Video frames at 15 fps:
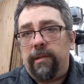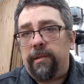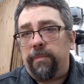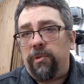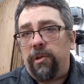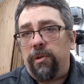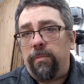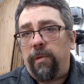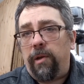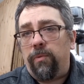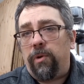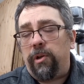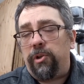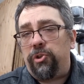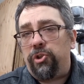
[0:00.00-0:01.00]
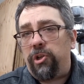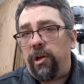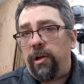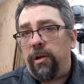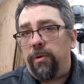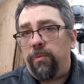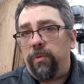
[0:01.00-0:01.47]
something you might want to
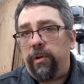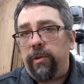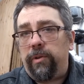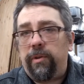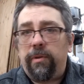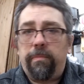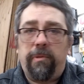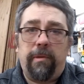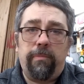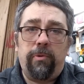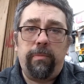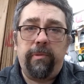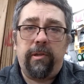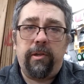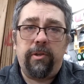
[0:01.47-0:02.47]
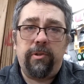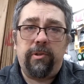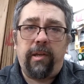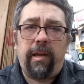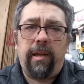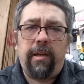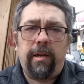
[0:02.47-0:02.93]
share with people
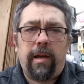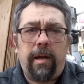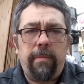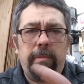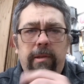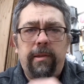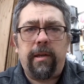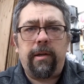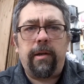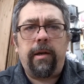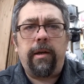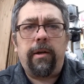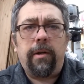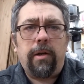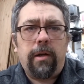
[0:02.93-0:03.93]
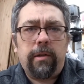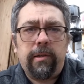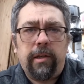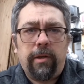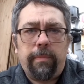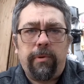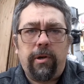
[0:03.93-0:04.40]
because, hey, I met that guy at a
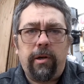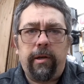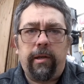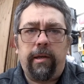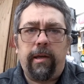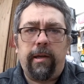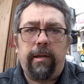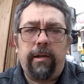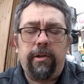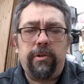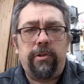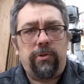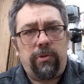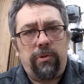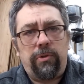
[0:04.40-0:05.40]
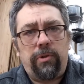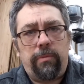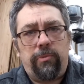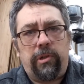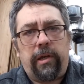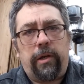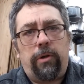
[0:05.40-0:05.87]
cocktail party and here's his
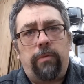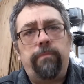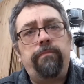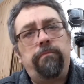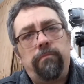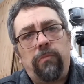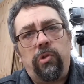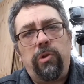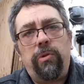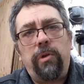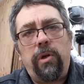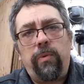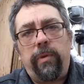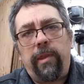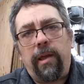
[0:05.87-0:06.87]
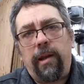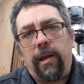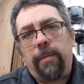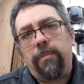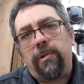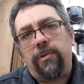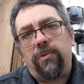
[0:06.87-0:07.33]
YouTube channel. You'll know when that
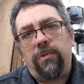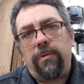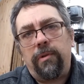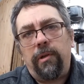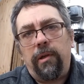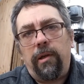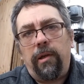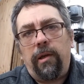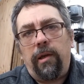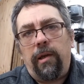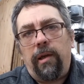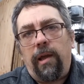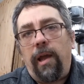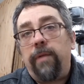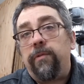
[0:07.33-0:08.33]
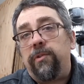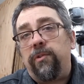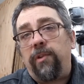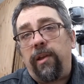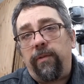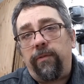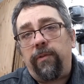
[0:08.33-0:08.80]
happens. Have a
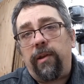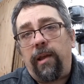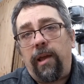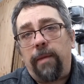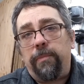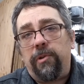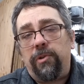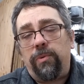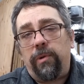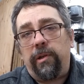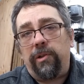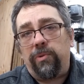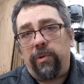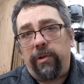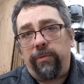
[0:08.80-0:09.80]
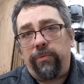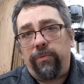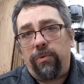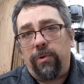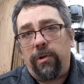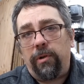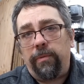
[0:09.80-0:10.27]
safe and happy
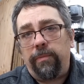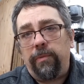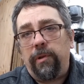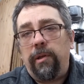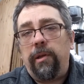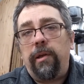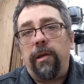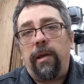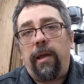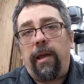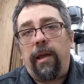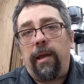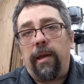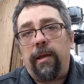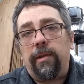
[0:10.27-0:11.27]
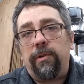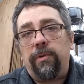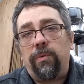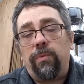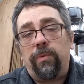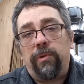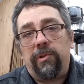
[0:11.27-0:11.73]
2024, and
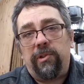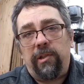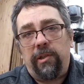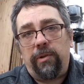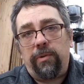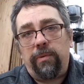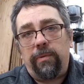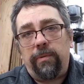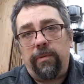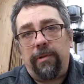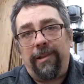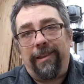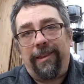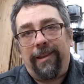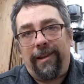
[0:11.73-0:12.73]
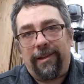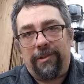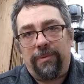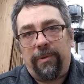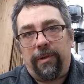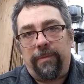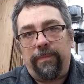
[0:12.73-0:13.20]
we'll see you in the
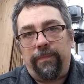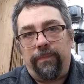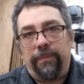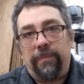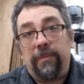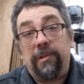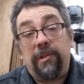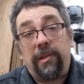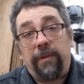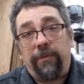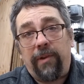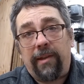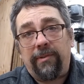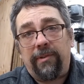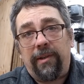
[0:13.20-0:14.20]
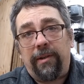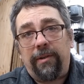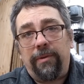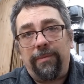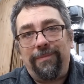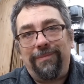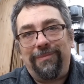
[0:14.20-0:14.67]
next one. Stay
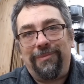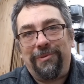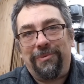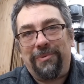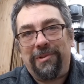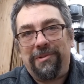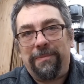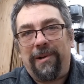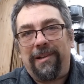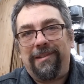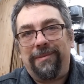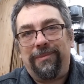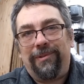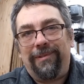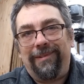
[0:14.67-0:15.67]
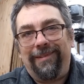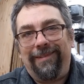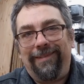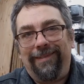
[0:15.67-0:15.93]
fascinated with what's possible.